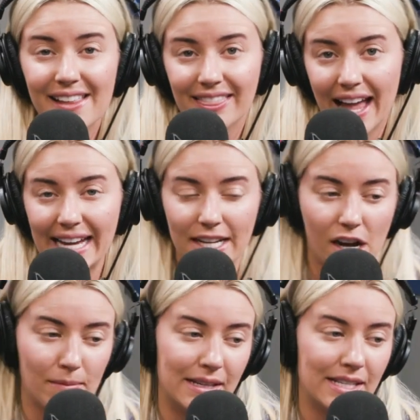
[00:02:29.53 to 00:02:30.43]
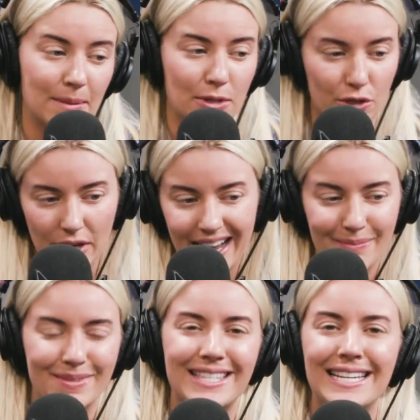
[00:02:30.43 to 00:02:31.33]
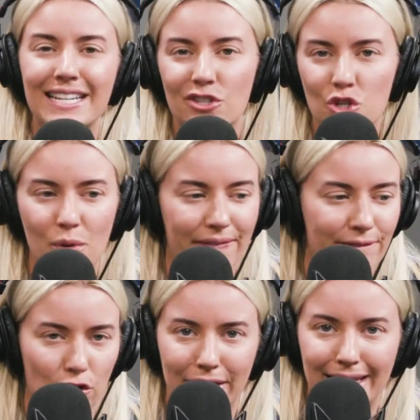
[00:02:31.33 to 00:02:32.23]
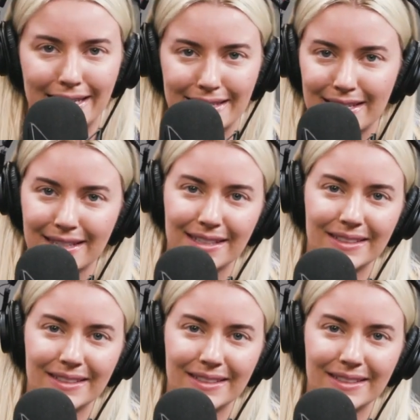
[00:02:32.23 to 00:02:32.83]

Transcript: Like, comment, subscribe. Send it to a friend.